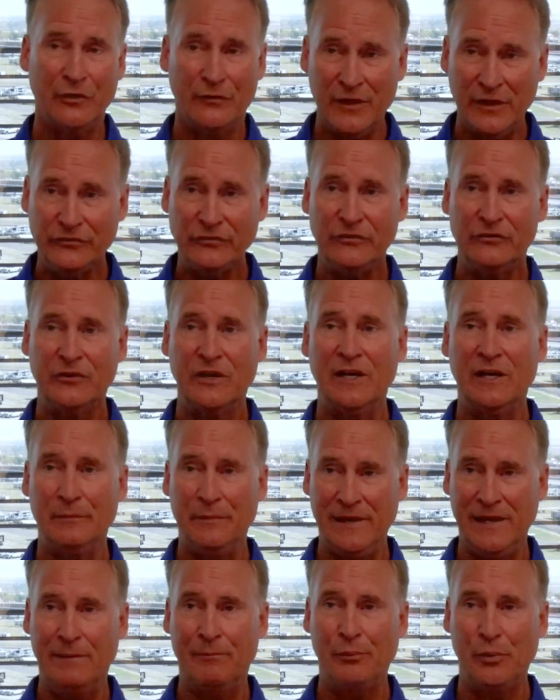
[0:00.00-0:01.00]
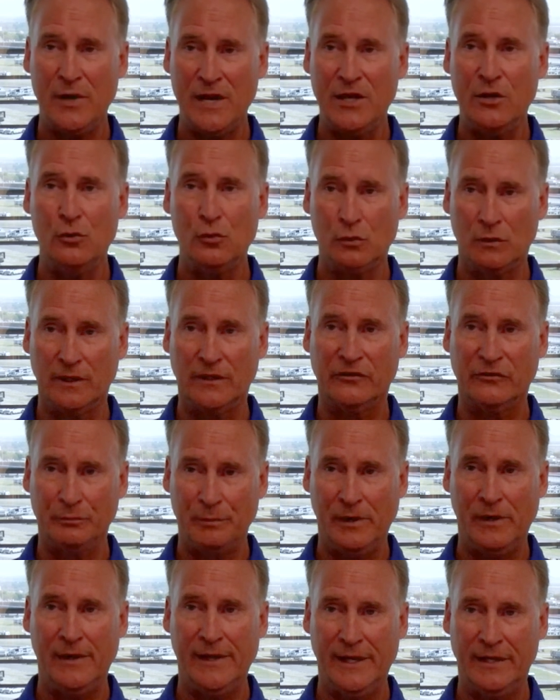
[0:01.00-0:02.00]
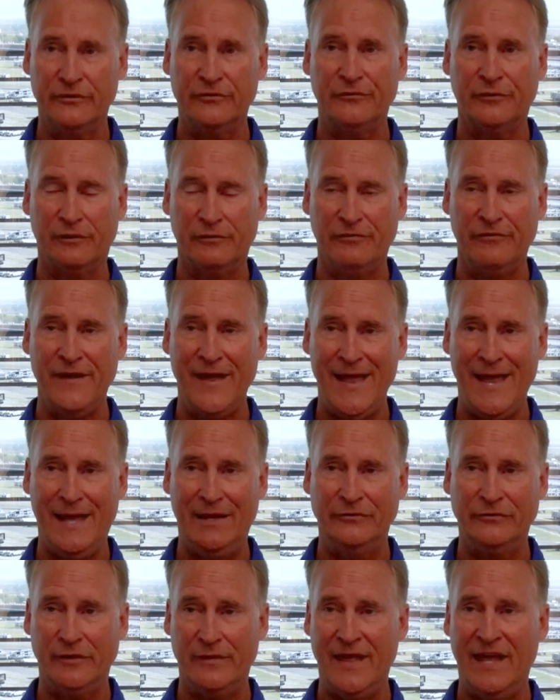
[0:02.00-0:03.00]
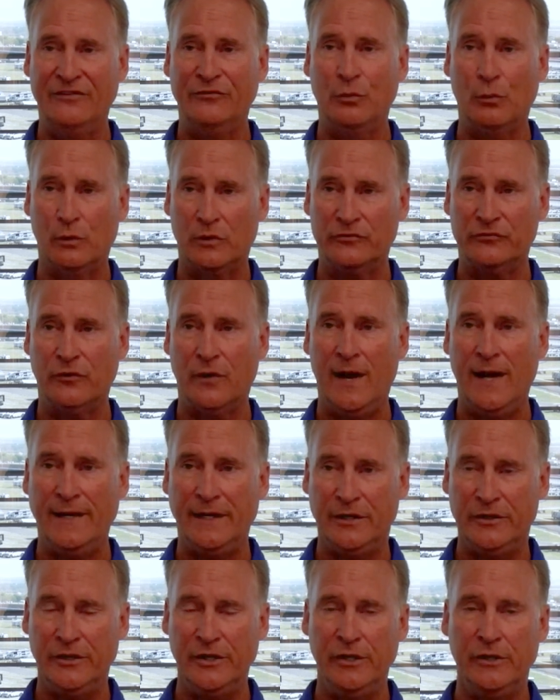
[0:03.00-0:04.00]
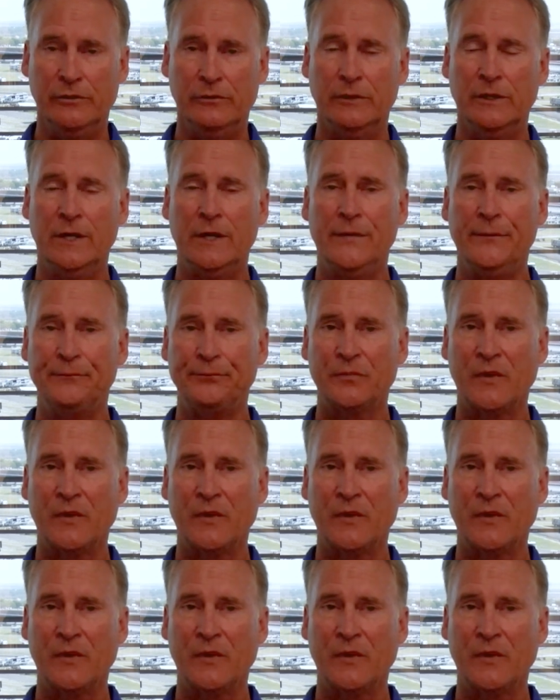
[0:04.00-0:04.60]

So this is going to be a pretty cool experience for fans, and that's what we're trying to do.